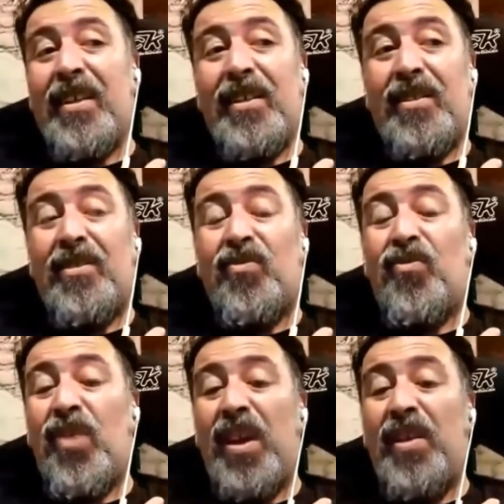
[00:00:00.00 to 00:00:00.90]
uh,
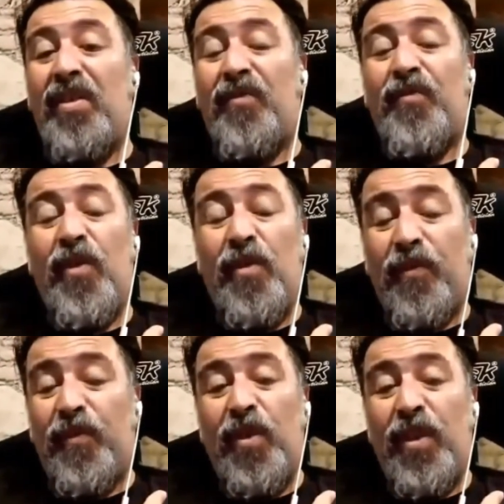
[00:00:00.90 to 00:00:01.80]
three or
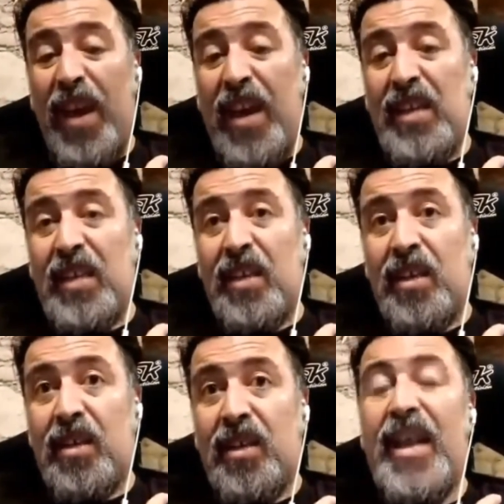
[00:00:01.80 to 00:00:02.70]
four four
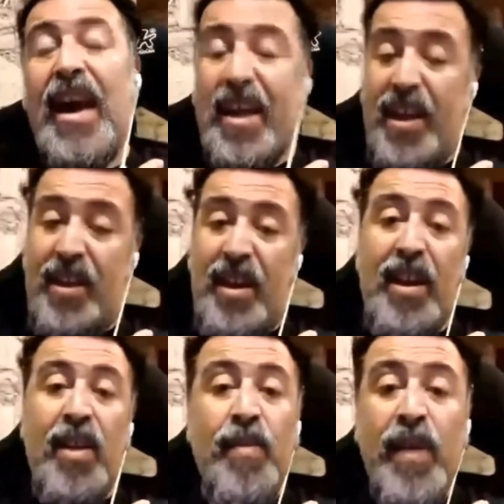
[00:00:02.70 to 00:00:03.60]
days
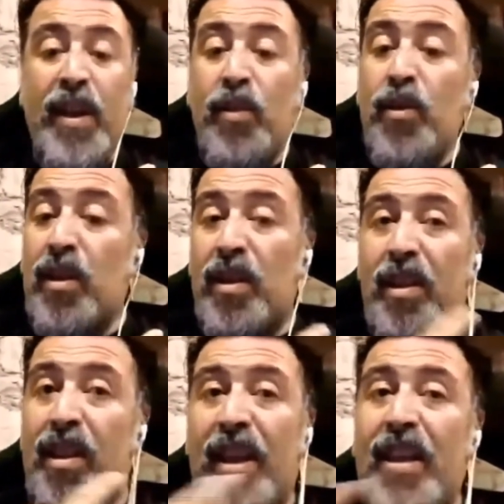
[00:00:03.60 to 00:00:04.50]
dying, and nobody
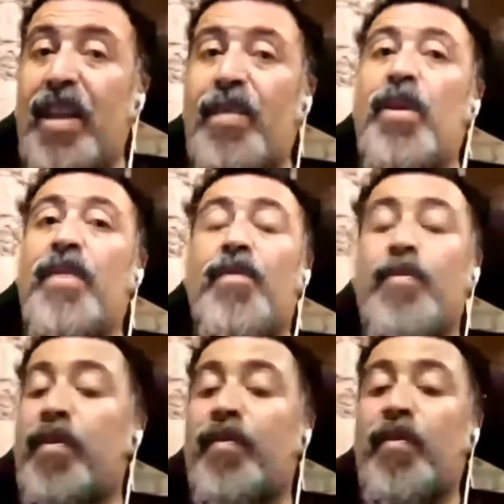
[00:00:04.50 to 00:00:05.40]
could take it
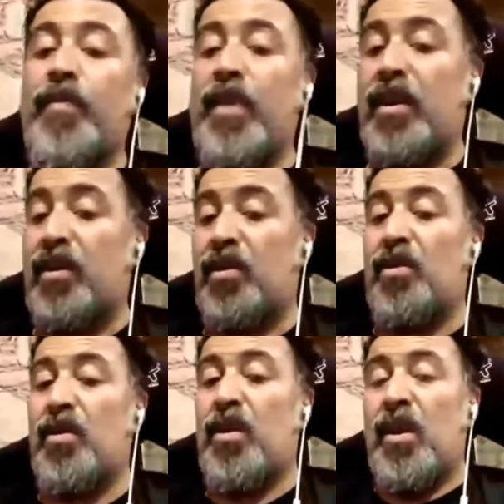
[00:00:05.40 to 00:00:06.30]
away from from there.
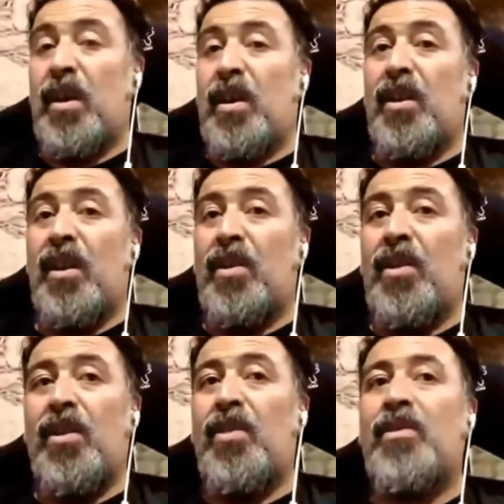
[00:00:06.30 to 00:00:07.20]
So
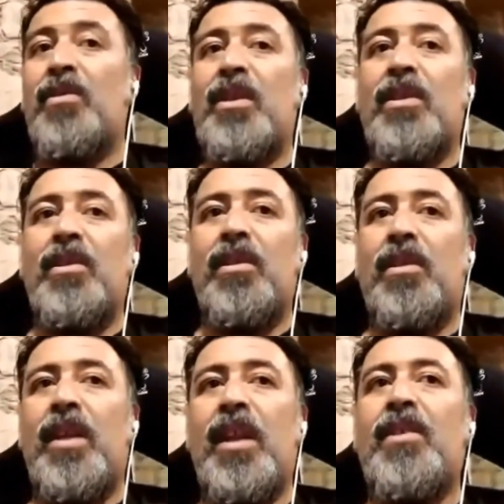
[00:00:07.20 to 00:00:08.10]
they, right.
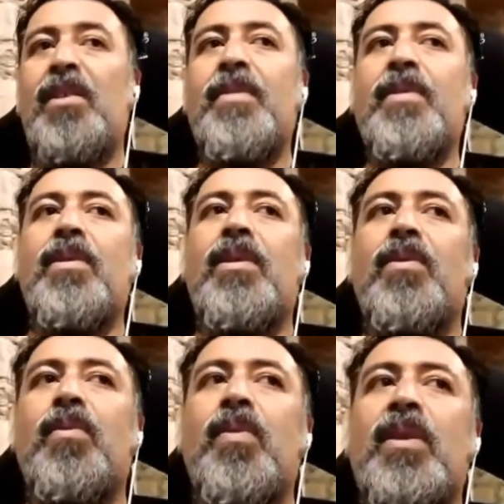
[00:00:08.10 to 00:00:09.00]
they didn't
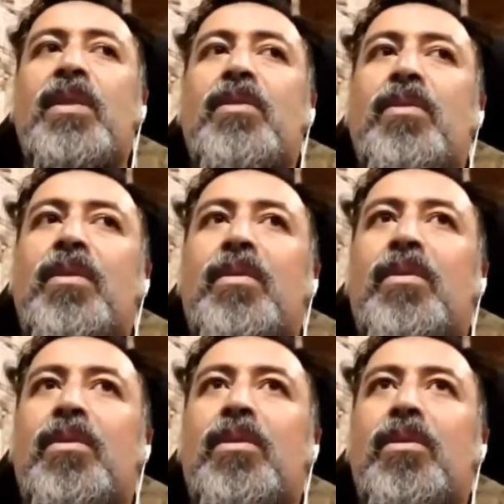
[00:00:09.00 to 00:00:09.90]
even wanted to
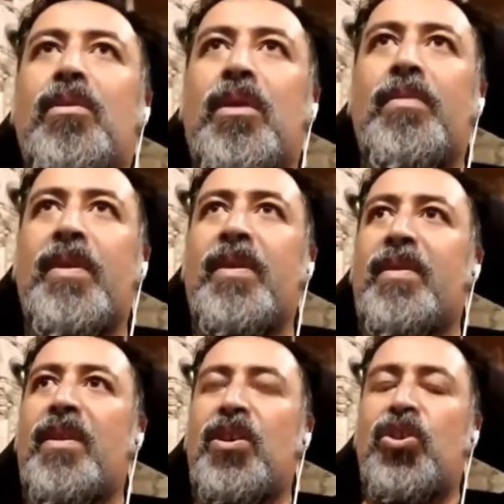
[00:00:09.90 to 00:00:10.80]
to give
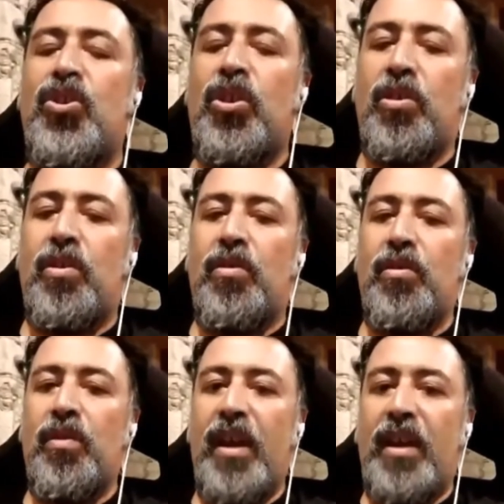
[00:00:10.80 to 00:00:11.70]
a, a shot
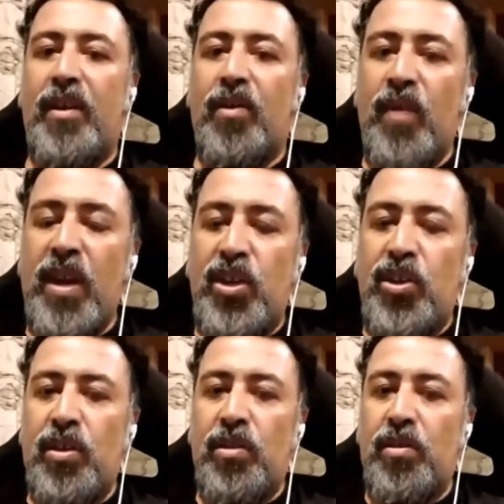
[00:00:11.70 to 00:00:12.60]
to like a
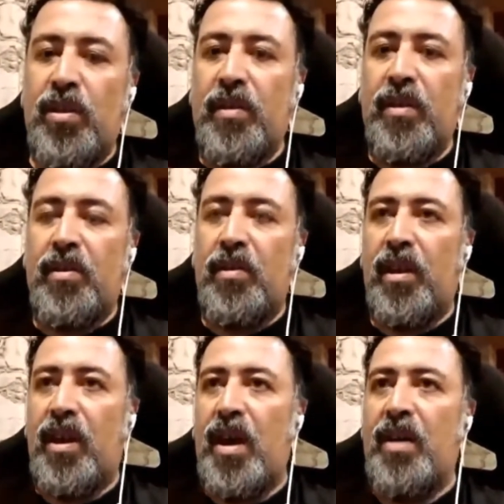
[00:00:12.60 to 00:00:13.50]
gray shot to the
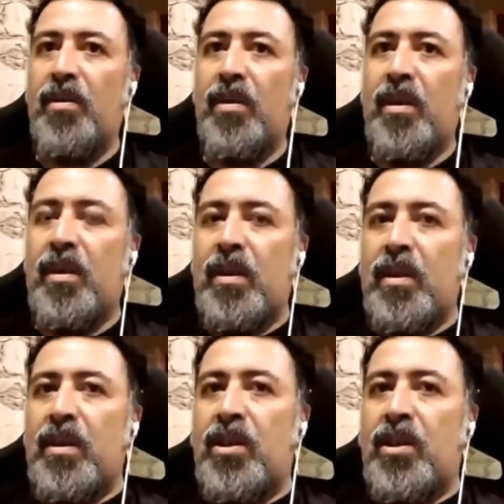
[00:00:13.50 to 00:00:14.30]
to the cow